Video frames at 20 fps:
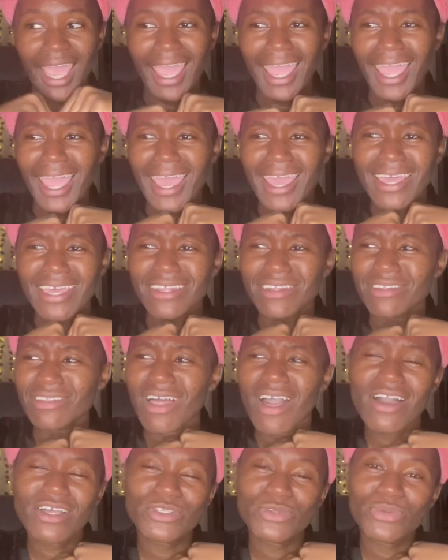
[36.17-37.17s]
and
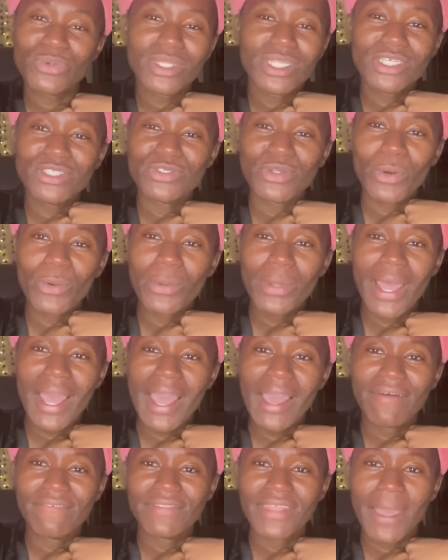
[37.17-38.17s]
locks really don't
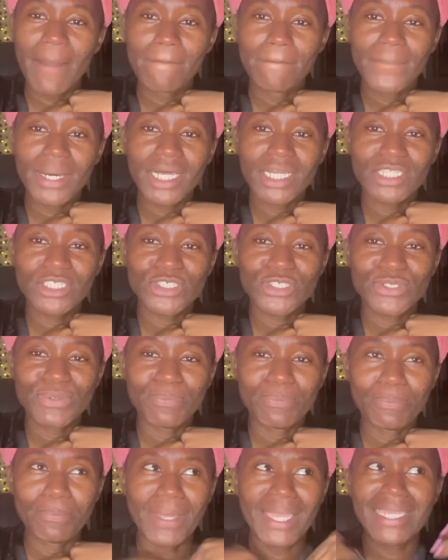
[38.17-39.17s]
have that much
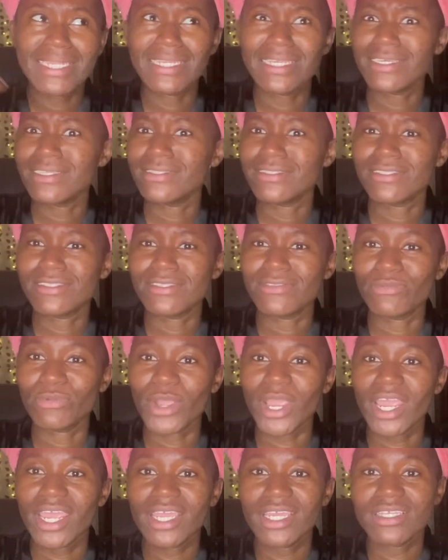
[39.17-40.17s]
maintenance,
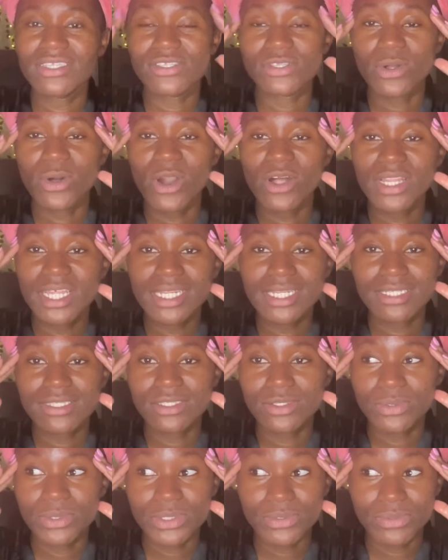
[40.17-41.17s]
right? So all I need to
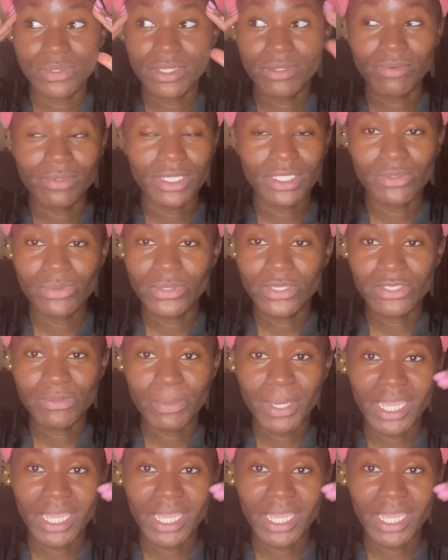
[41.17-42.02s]
do is really retwist my